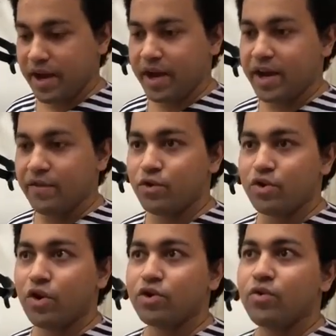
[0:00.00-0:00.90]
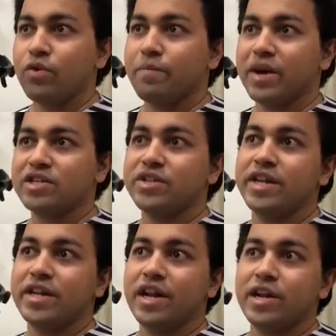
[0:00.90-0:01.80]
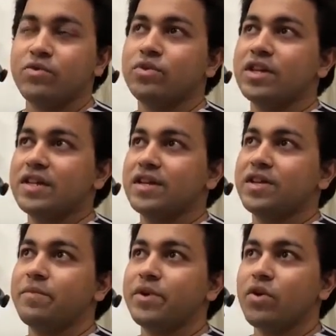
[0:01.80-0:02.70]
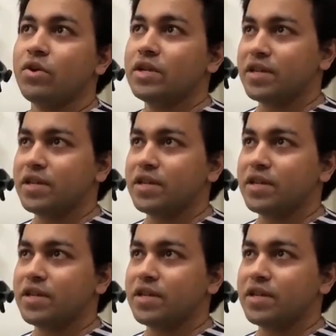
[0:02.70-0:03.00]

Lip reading: And I would not go much detail into the surgery